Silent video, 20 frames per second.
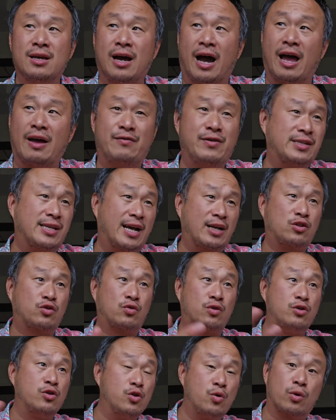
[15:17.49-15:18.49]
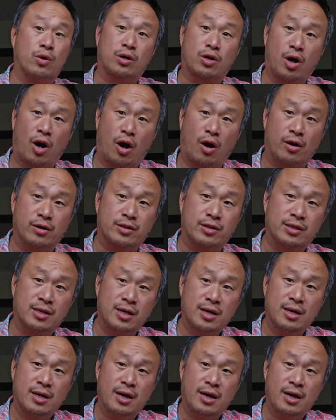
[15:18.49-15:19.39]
I have these extra newer cards.